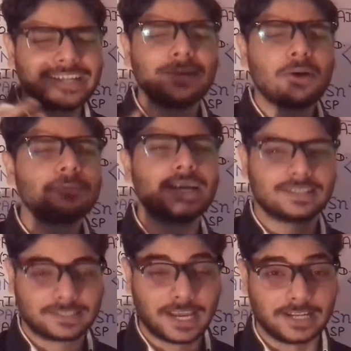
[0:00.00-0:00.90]
In terms of the
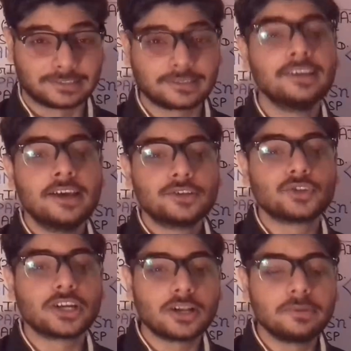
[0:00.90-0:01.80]
cells.
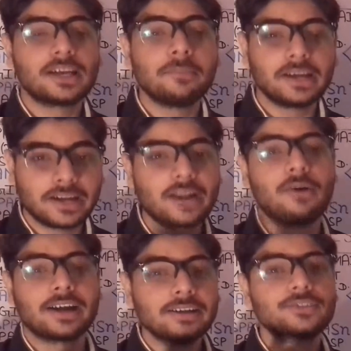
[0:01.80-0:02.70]
So it will be coming under
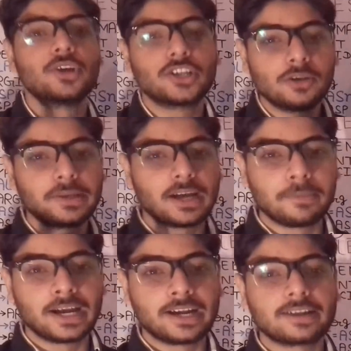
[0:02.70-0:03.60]
what? So it will be
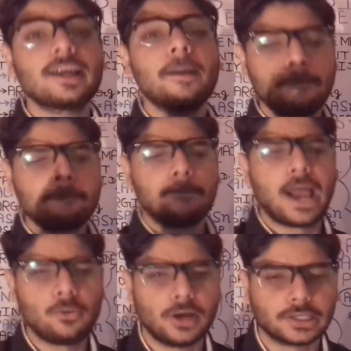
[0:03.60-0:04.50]
coming under the
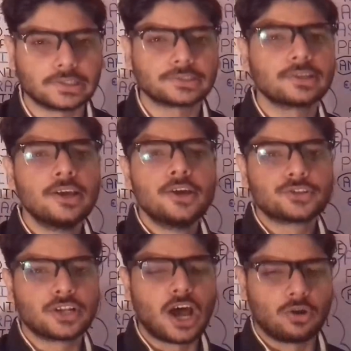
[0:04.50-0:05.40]
biomolecules.
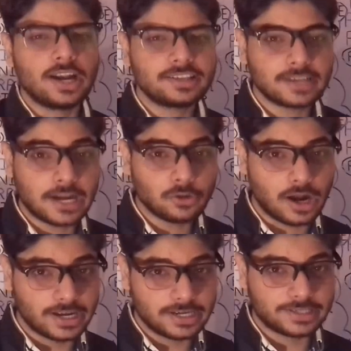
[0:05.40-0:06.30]
So now let's try to
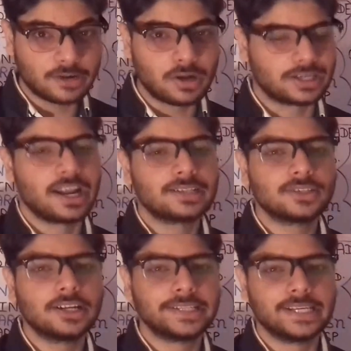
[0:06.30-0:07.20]
understand what are
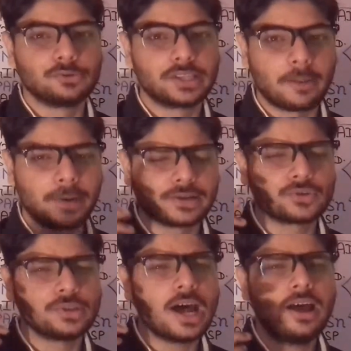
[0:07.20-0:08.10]
actually these with reference
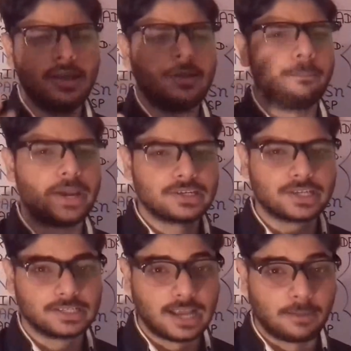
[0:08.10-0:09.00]
to the
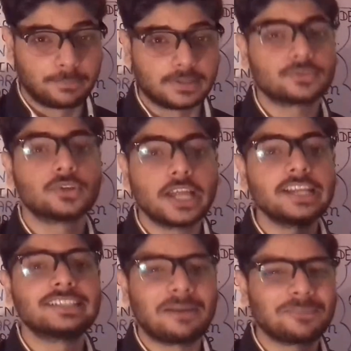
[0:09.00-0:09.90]
best example. So the
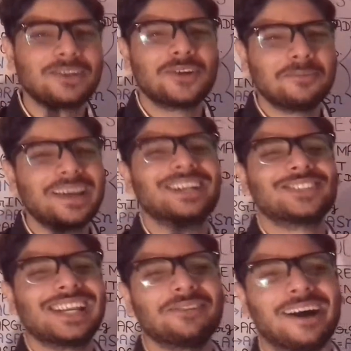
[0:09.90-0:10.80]
example will be
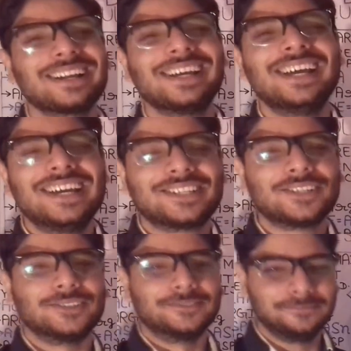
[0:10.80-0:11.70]
actually what?
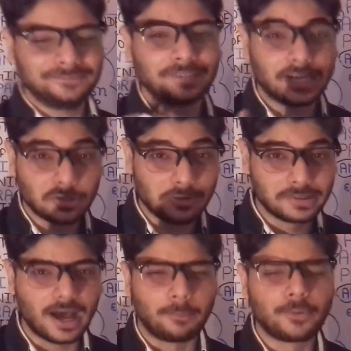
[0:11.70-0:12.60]
So it will
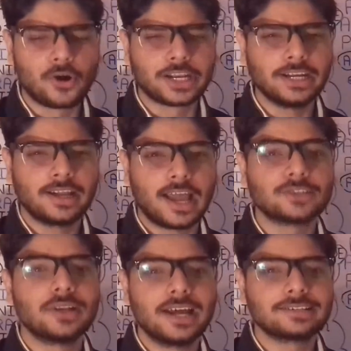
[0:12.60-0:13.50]
be the protein
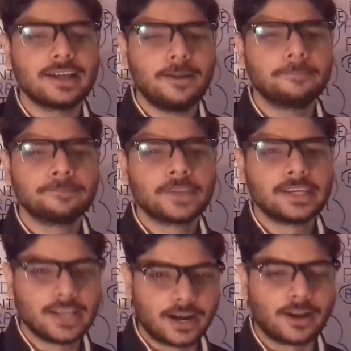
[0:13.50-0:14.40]
as well as the
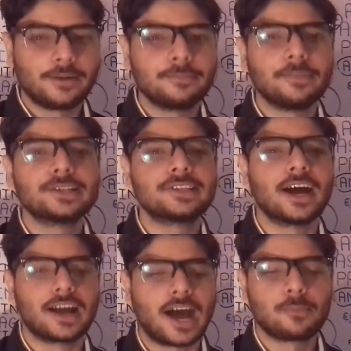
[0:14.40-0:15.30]
here means
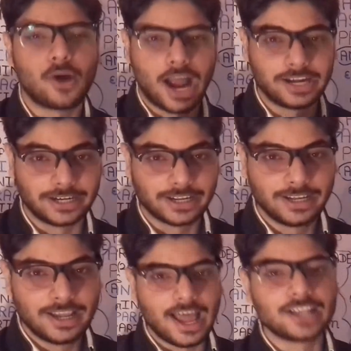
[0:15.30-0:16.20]
the carbohydrate
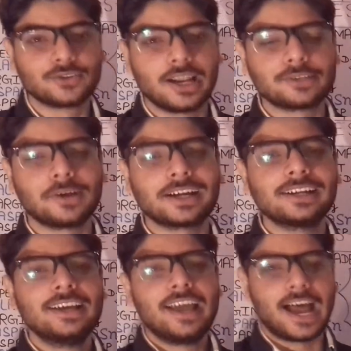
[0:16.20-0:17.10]
as well as
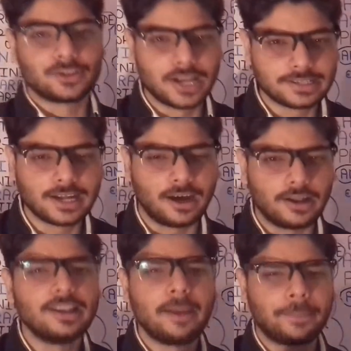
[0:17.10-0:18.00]
what? As well as
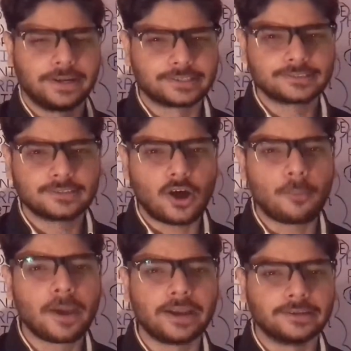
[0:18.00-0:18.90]
the lipids.
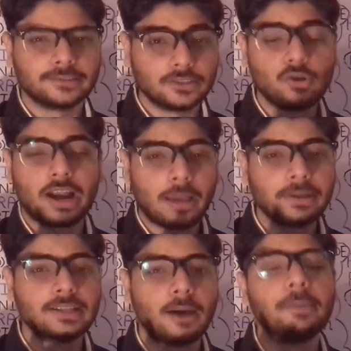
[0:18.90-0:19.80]
Often you are
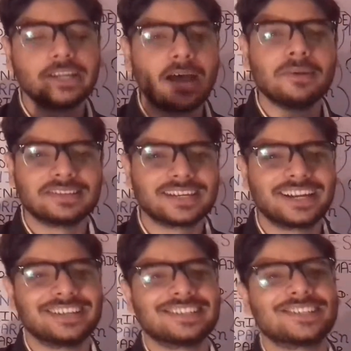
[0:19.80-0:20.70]
having the vitamins
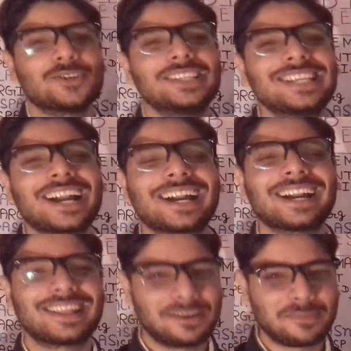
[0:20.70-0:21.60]
etc. So these are
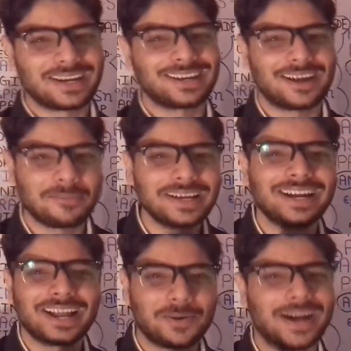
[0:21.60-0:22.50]
nothing but coming
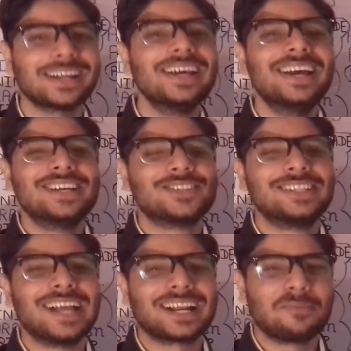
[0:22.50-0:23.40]
under what? So
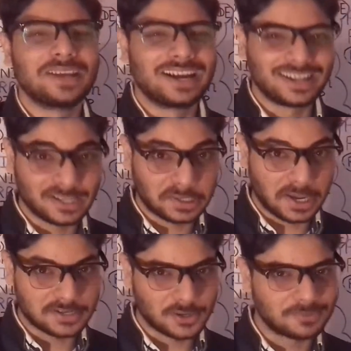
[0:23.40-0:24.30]
these are coming under the
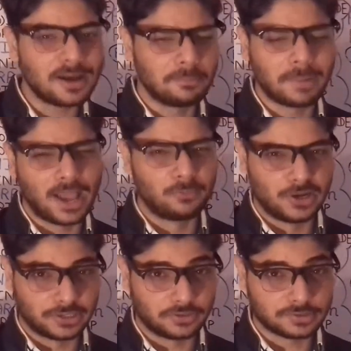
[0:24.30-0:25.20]
case of the
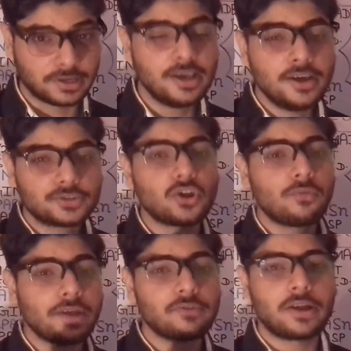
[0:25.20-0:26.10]
biomolecules.
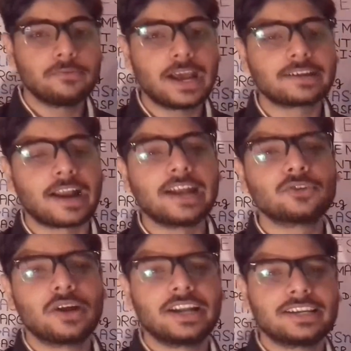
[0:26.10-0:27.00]
So often when we are trying
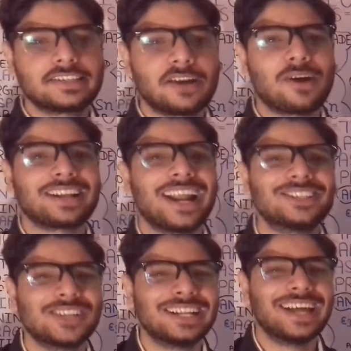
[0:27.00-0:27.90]
to understand what are
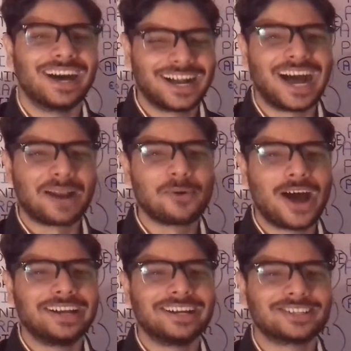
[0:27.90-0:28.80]
actually the
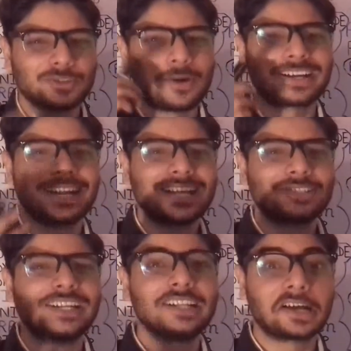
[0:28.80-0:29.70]
carbohydrates. So what are
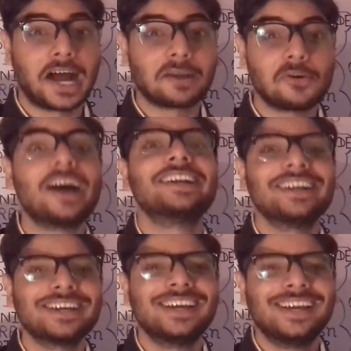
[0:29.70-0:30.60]
actually the
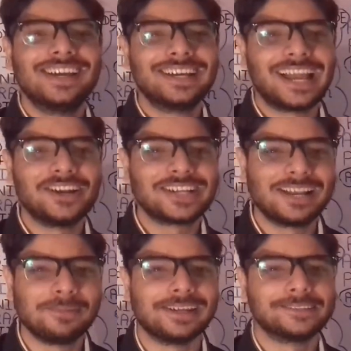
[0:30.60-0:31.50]
carbohydrates? Can you
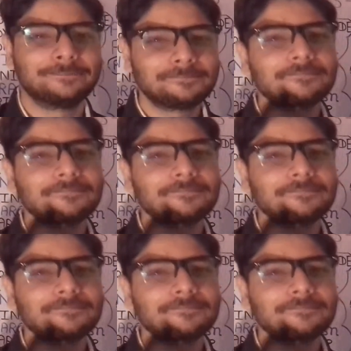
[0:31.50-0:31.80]
tell me?